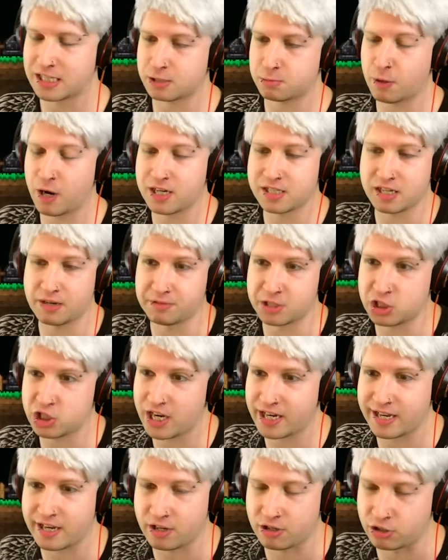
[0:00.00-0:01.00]
as far as I was
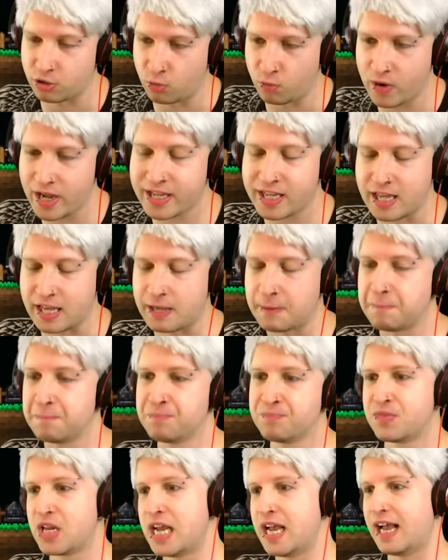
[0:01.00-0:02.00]
checking on the wiki,
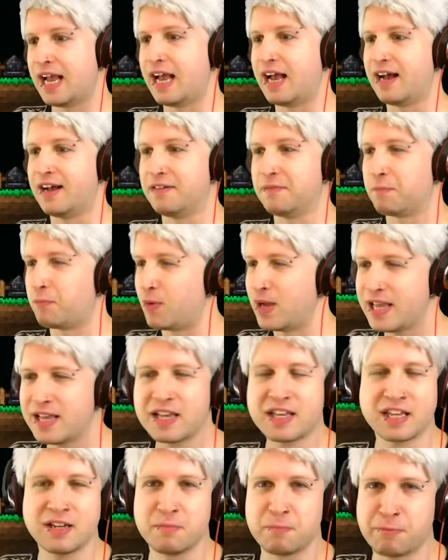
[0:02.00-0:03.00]
we
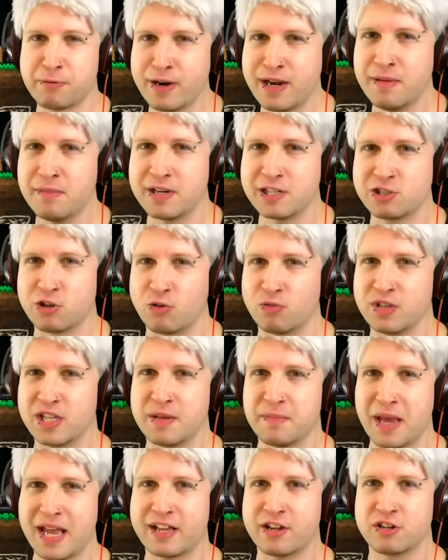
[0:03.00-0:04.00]
can pretty much
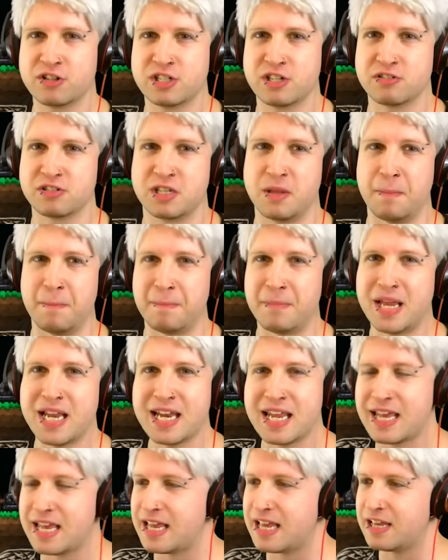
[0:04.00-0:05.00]
only make ourselves the
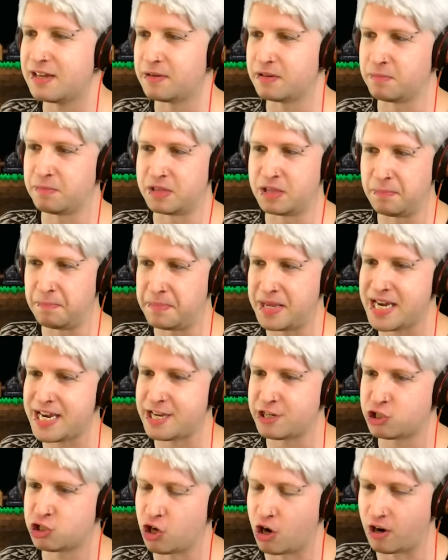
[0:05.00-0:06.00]
mini the
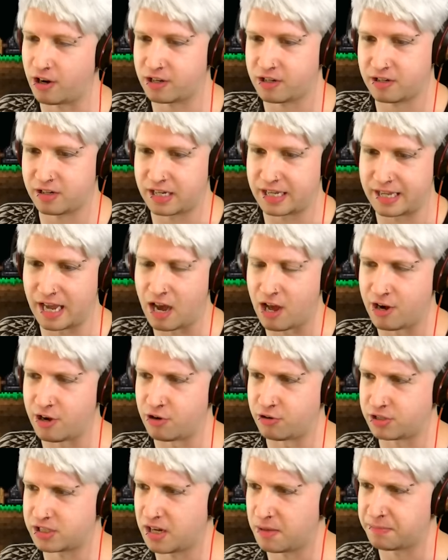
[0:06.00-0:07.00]
mini shark gun
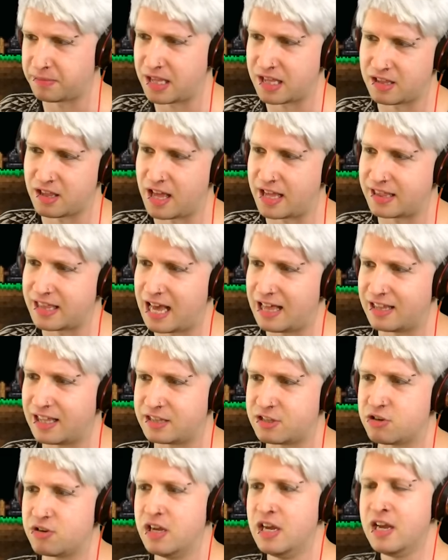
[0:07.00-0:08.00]
or something like that.
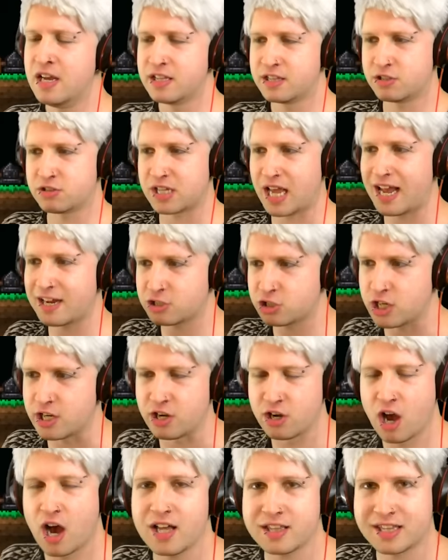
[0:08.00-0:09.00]
Like there there's actually
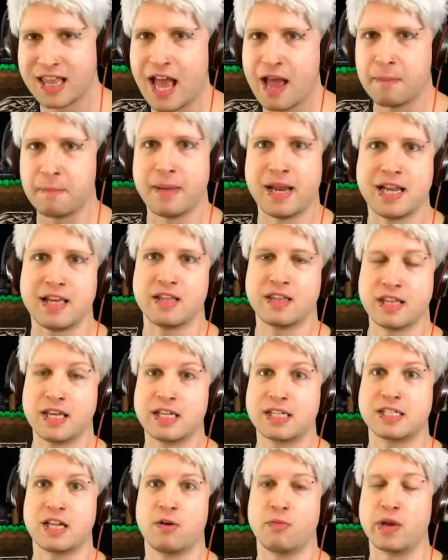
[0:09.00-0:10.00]
not that many
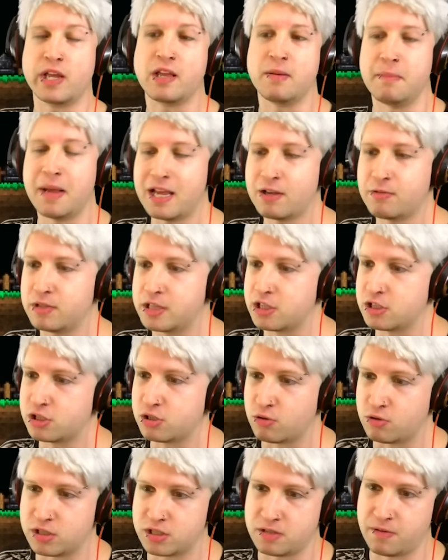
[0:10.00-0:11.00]
things that we can make with the
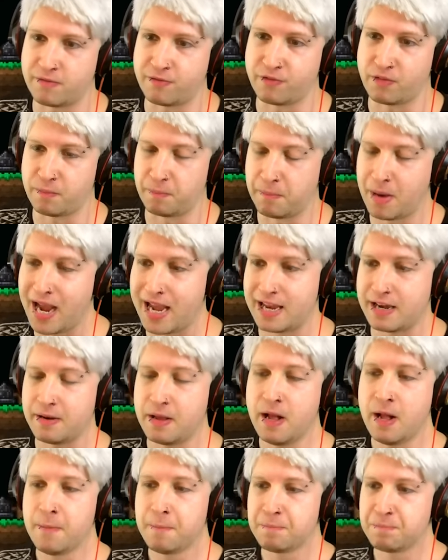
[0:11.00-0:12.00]
Souls of Might,
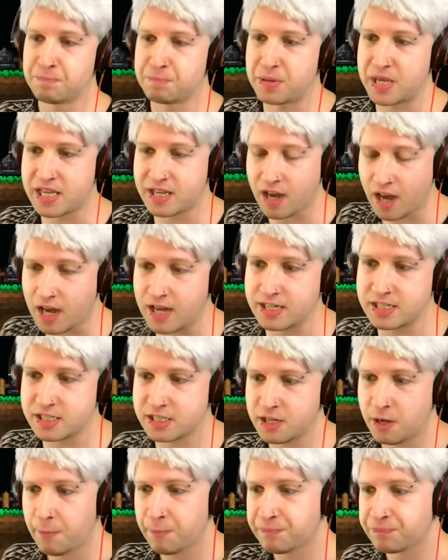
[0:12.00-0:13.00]
because